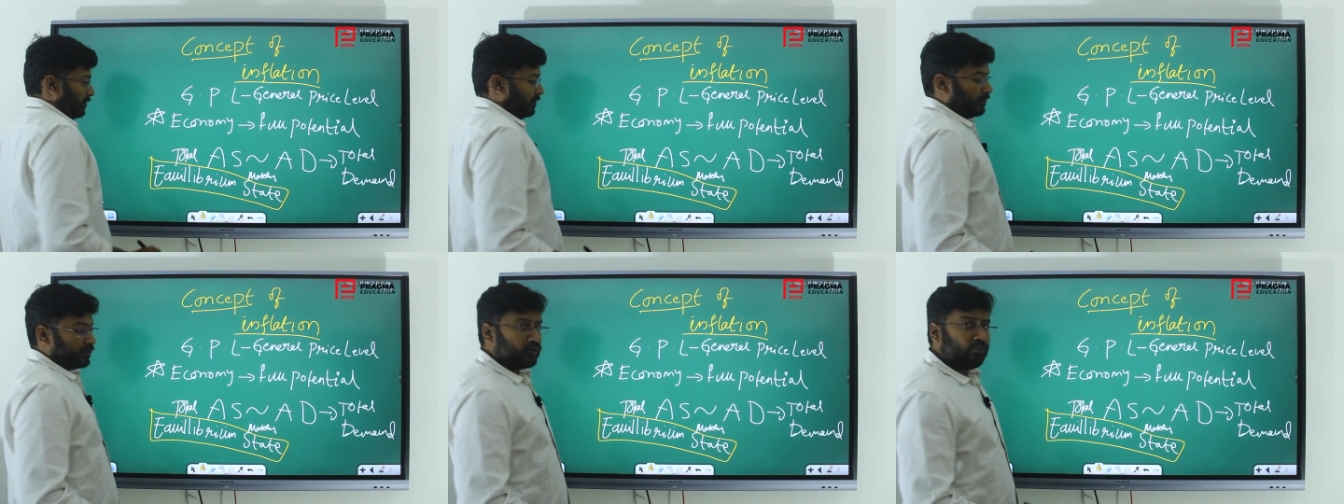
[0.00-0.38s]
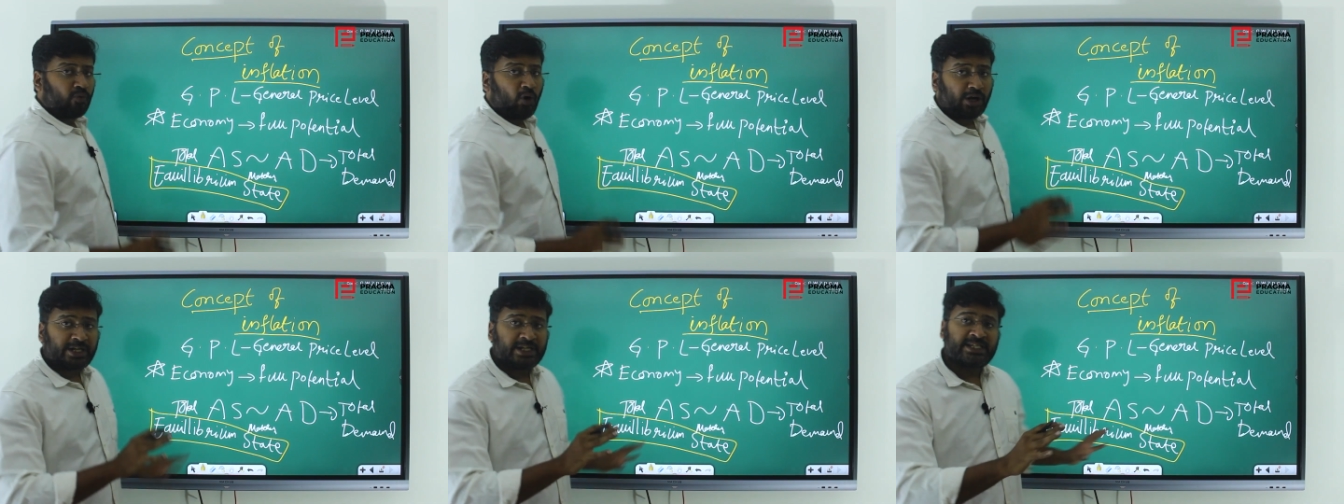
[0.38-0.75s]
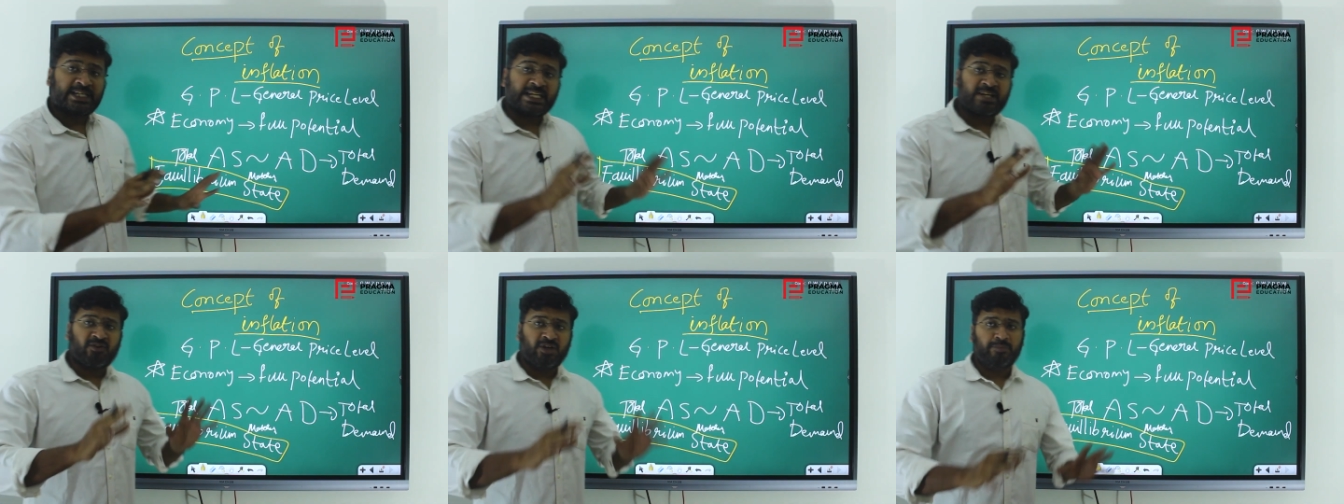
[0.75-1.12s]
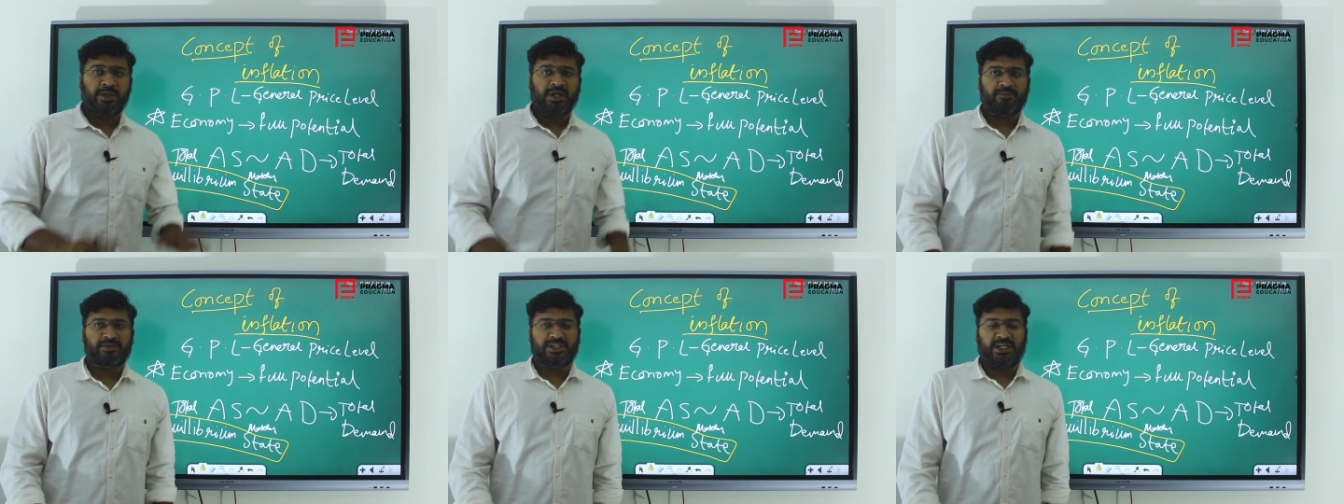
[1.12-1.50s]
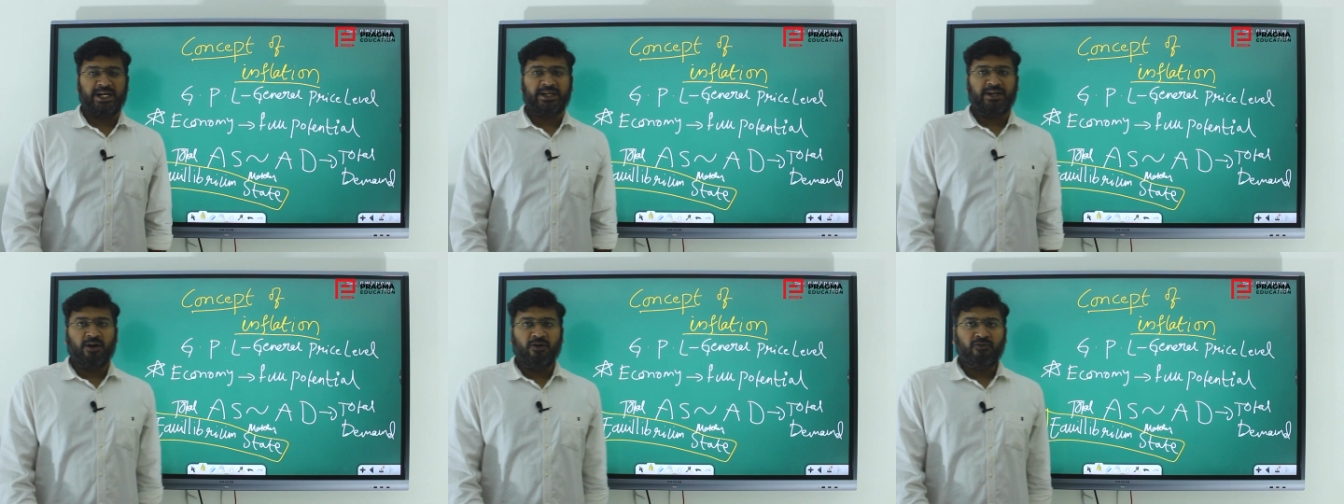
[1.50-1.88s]
So what is equilibrium
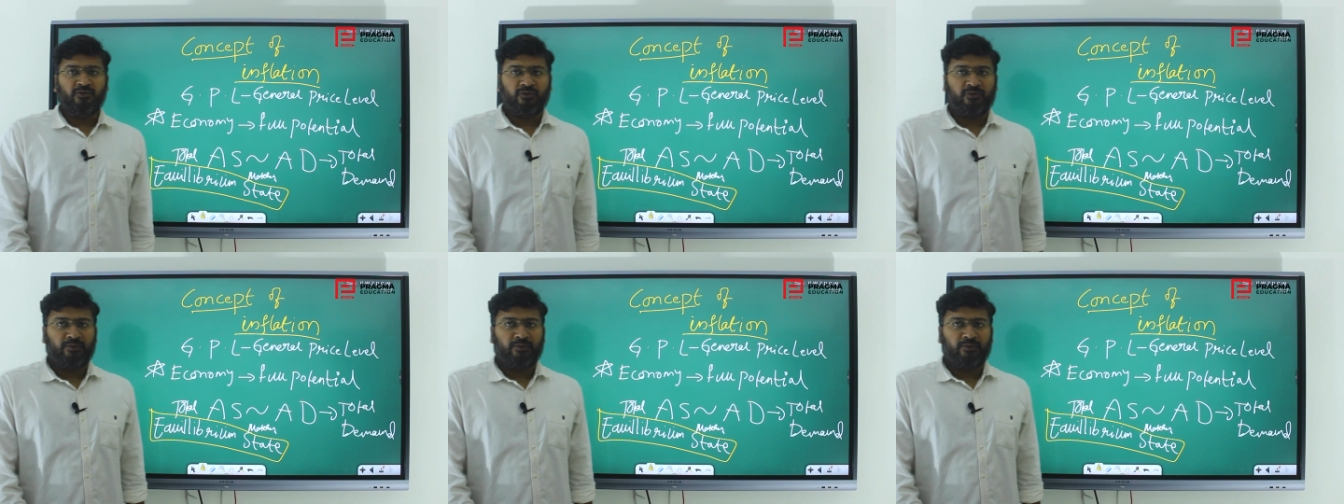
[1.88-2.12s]
state now?